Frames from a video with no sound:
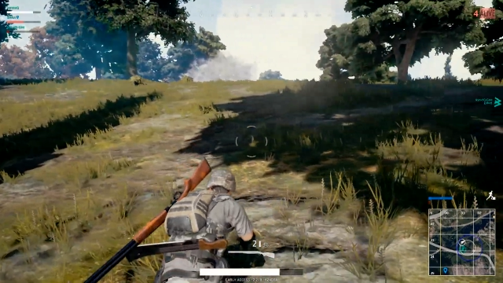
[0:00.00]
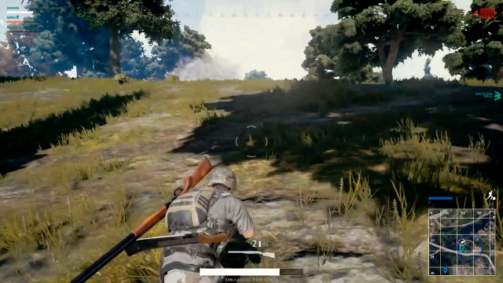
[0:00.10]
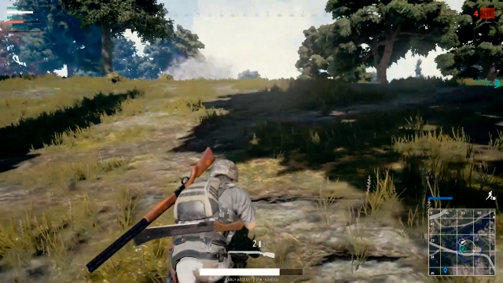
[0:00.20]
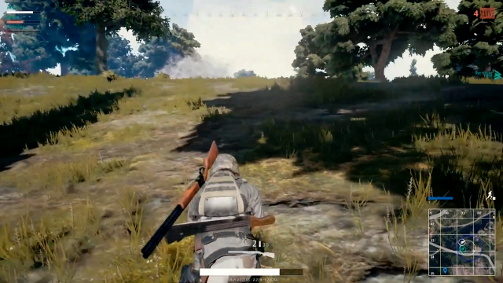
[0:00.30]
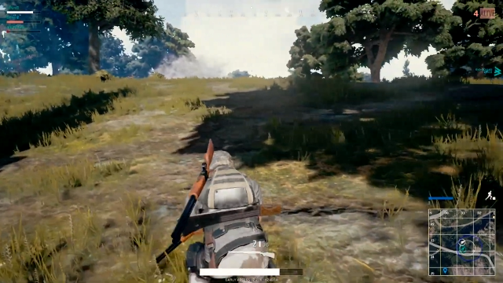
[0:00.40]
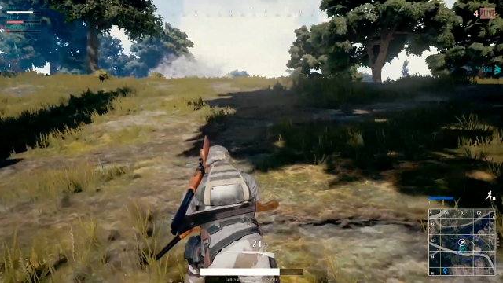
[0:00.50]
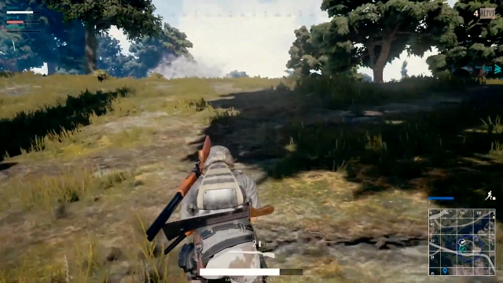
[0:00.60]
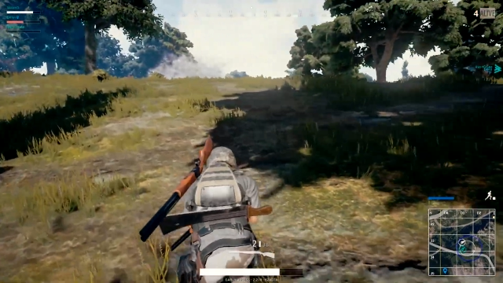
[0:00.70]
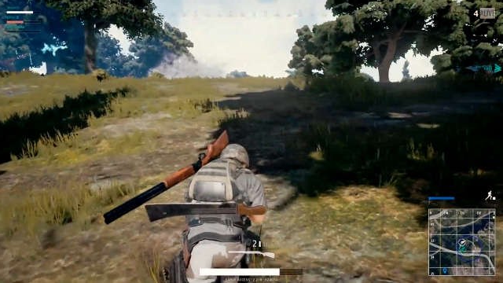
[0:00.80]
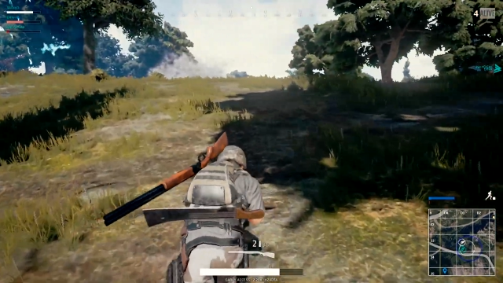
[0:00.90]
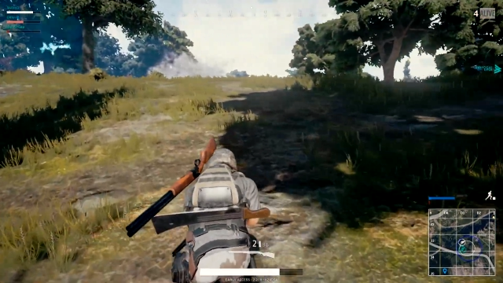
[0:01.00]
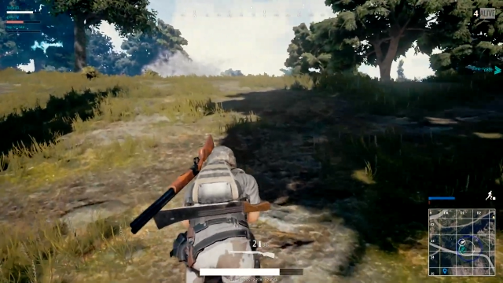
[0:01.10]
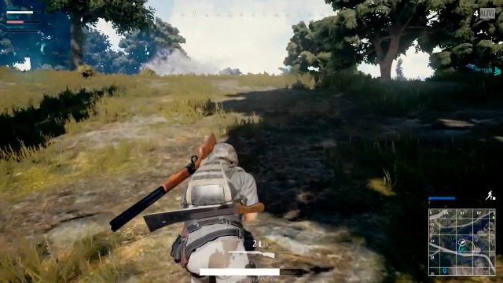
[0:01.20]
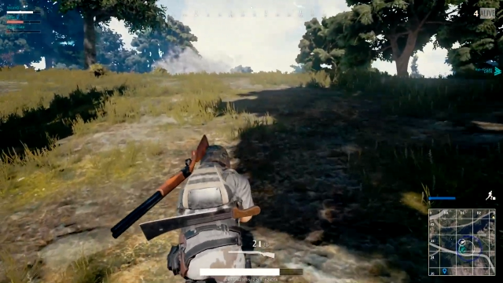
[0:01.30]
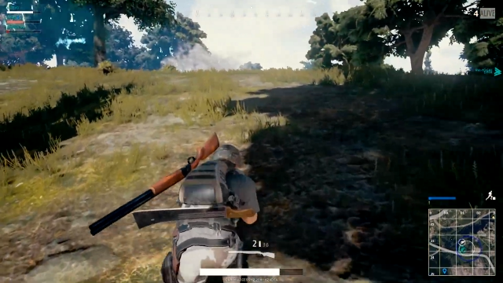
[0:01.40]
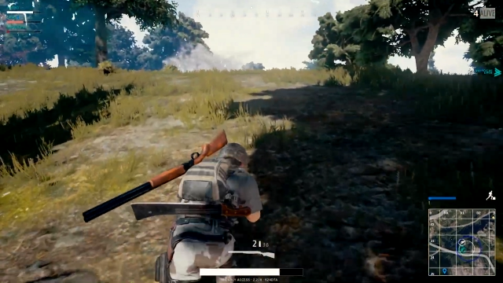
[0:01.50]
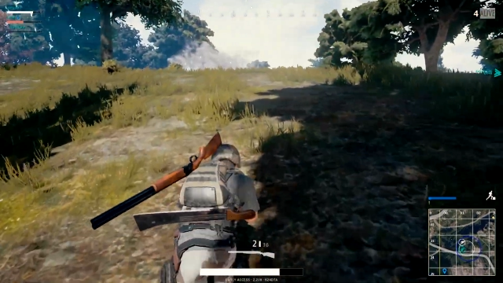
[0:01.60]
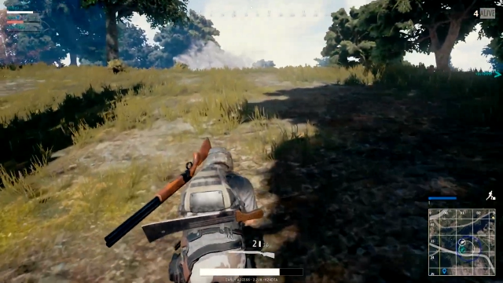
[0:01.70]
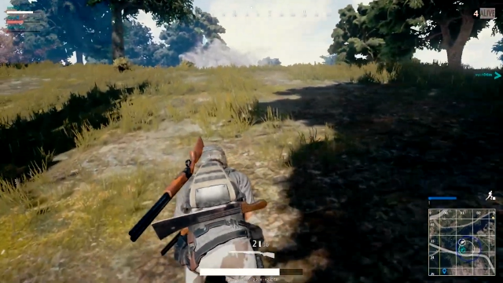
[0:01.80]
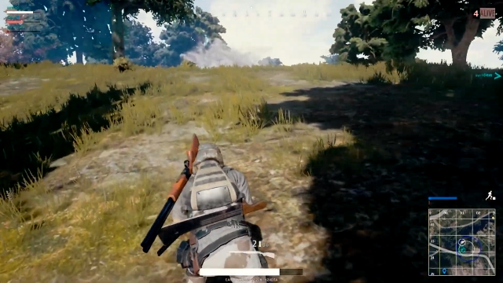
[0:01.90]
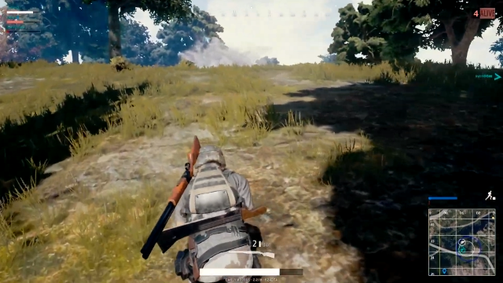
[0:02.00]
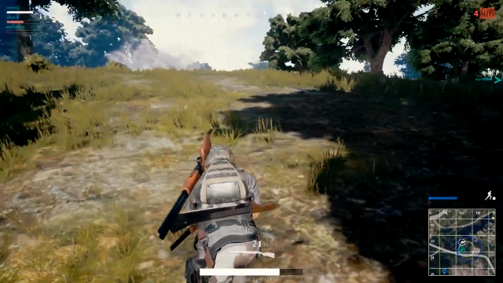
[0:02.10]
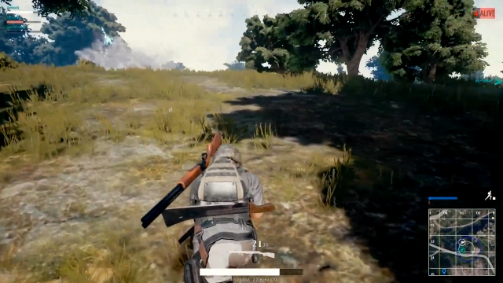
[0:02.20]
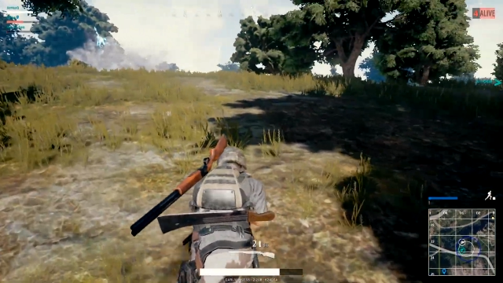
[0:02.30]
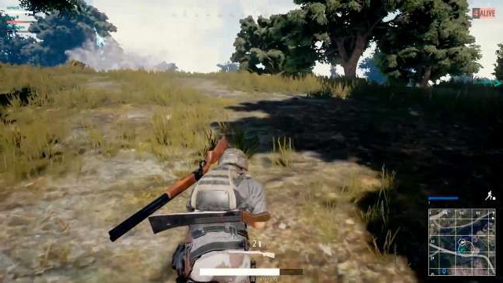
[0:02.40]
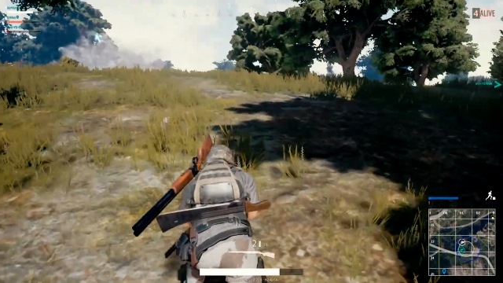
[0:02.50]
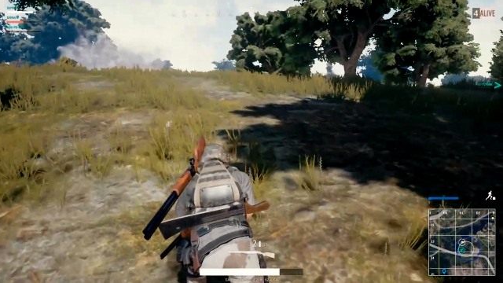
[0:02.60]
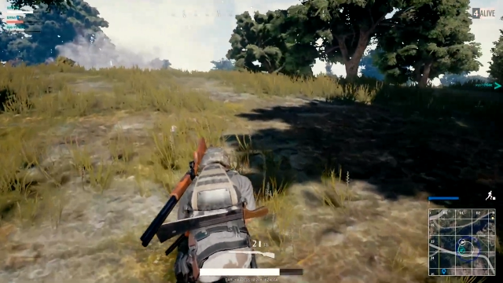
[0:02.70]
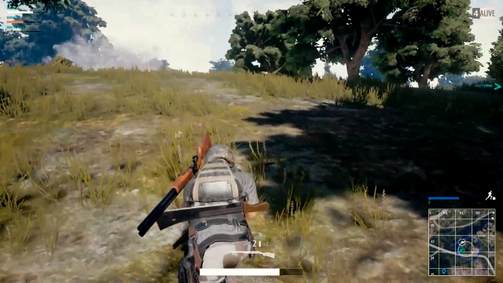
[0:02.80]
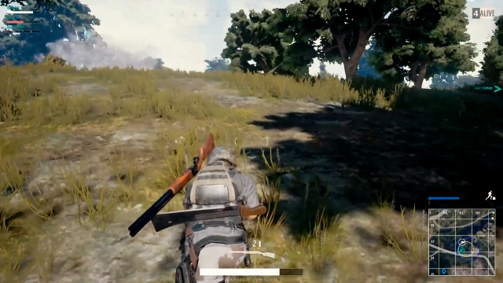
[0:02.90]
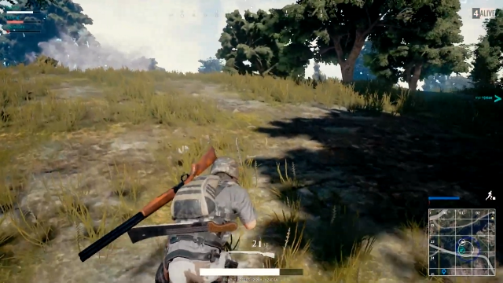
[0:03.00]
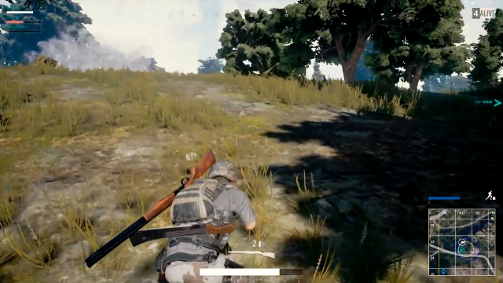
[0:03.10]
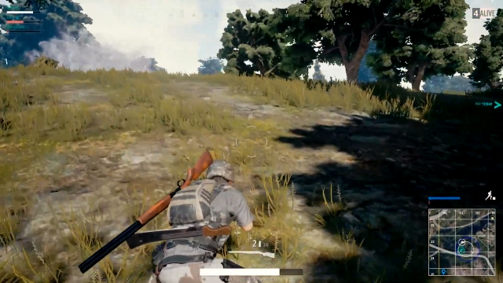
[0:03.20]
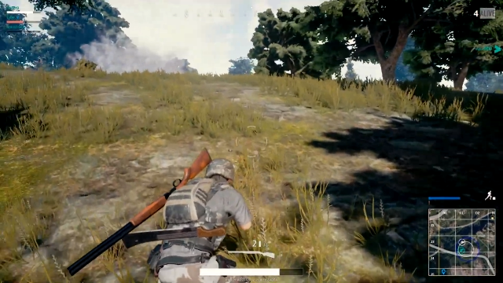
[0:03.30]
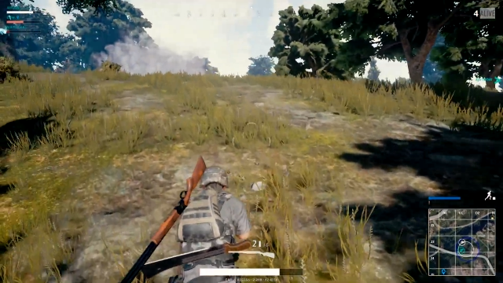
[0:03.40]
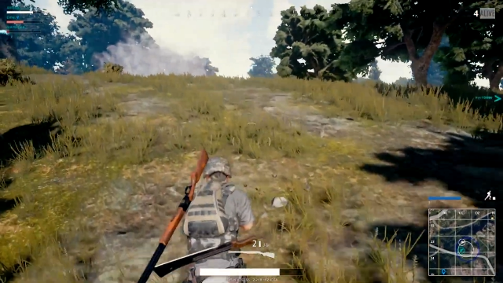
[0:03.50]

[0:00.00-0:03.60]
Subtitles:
[unreadable: no face in view]